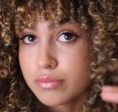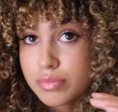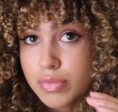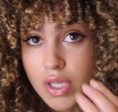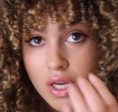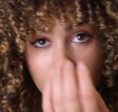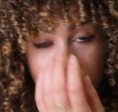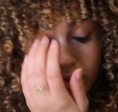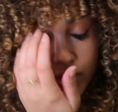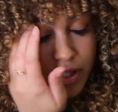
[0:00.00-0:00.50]

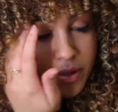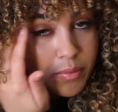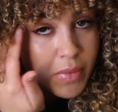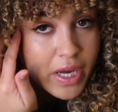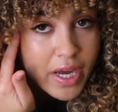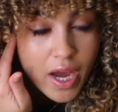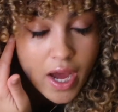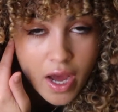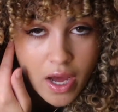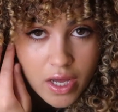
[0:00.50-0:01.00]
covering
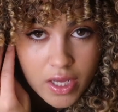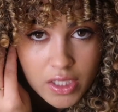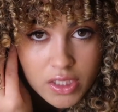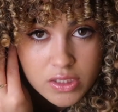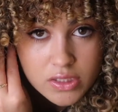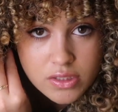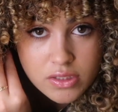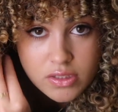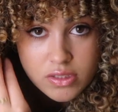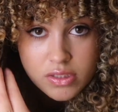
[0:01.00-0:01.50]
my
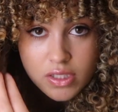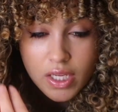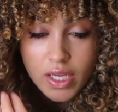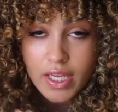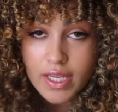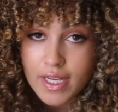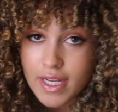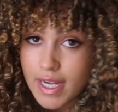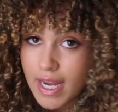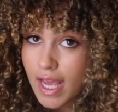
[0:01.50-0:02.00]
eyes,
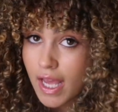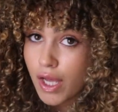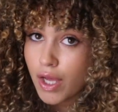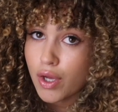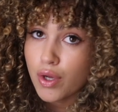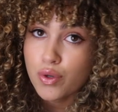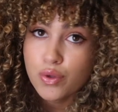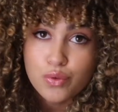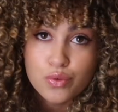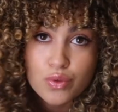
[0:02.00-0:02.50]
and
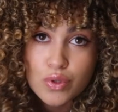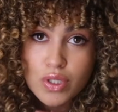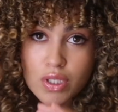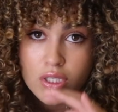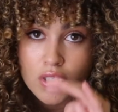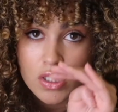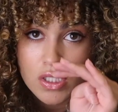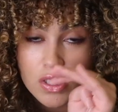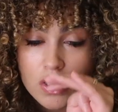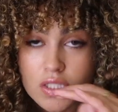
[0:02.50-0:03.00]
now
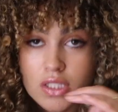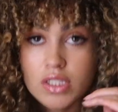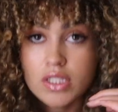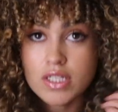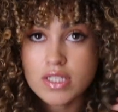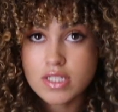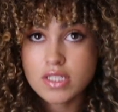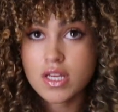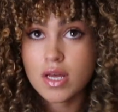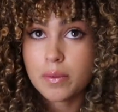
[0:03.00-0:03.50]

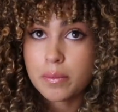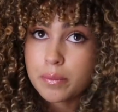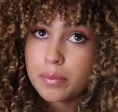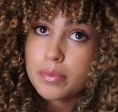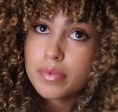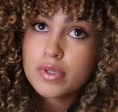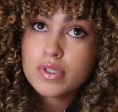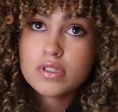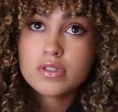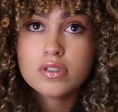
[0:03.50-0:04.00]
it's up.
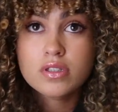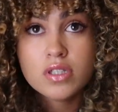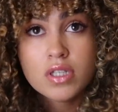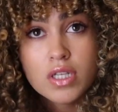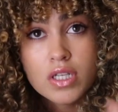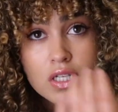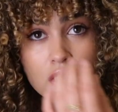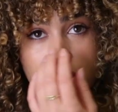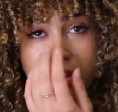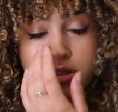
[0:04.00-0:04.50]

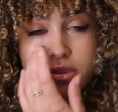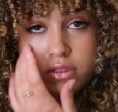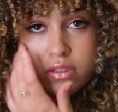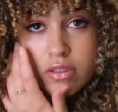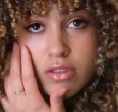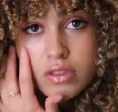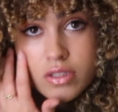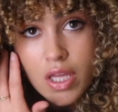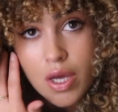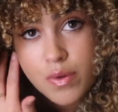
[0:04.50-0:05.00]

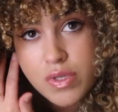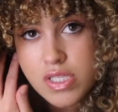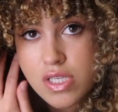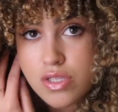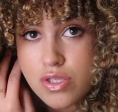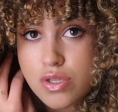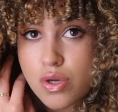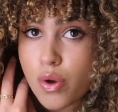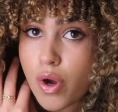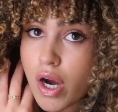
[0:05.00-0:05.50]
That
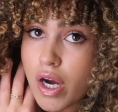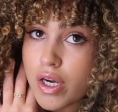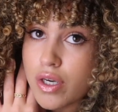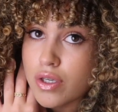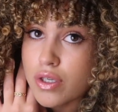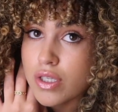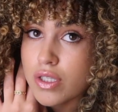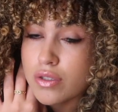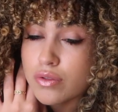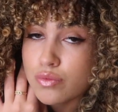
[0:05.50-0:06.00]
wasn't so
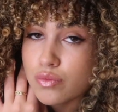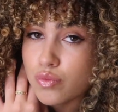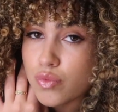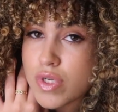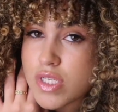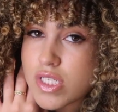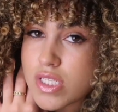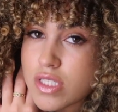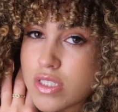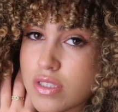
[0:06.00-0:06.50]
hard,
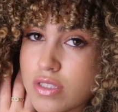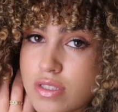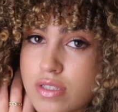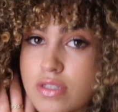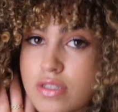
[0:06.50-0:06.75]
was it?